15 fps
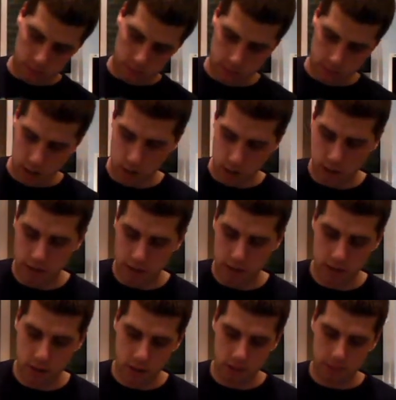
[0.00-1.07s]
Okay,
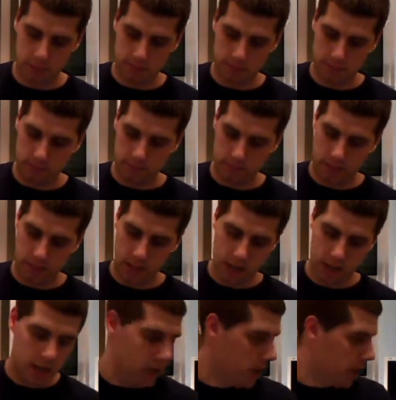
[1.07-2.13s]
so
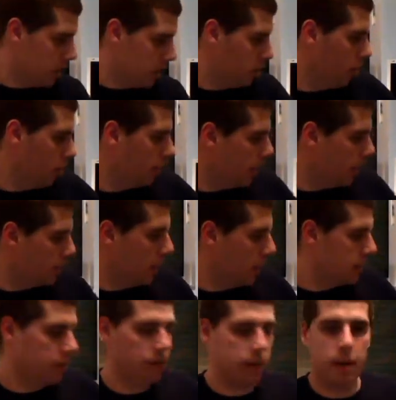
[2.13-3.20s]
it's not a very
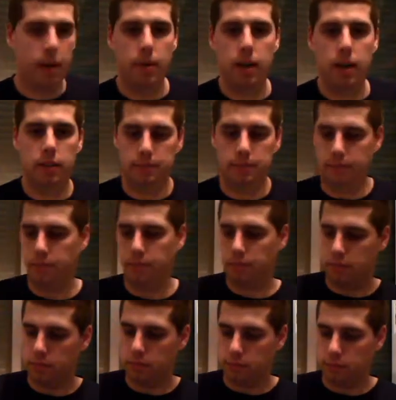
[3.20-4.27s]
expensive camera.
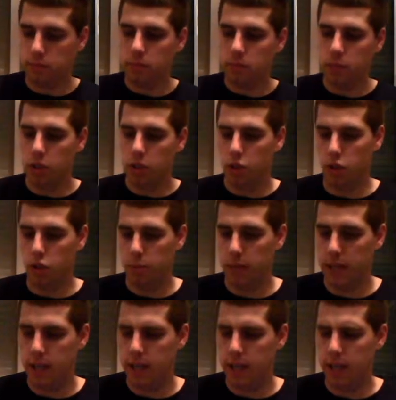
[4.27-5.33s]
It cost
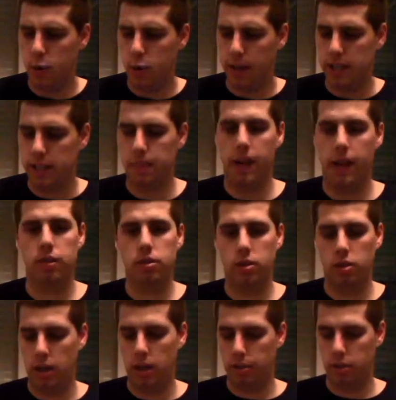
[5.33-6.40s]
me £20 on
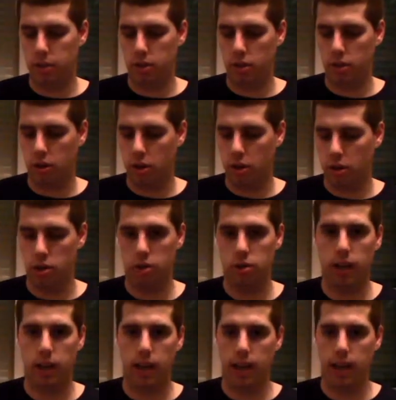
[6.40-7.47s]

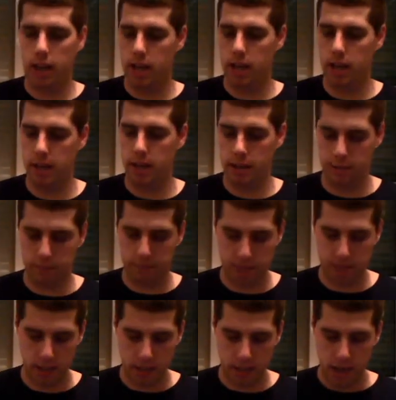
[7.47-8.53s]
amazon.co.uk.
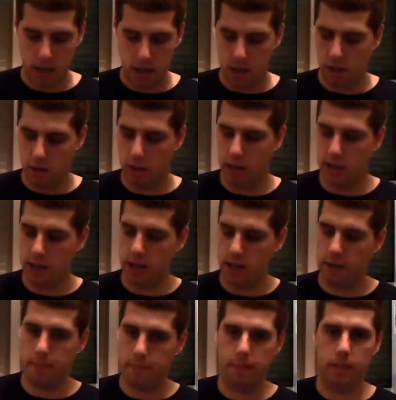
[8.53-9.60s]
Okay,
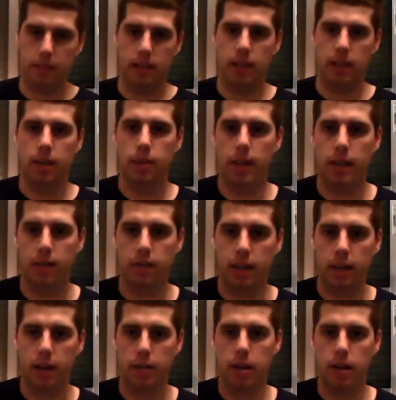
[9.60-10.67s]
and here we have the
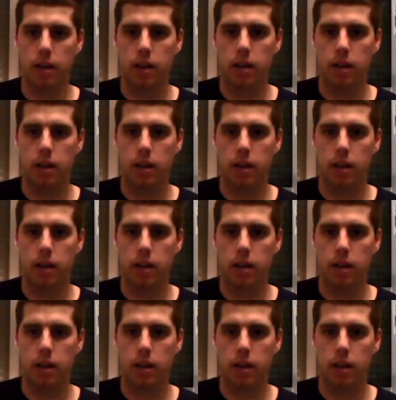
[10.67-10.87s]
camera.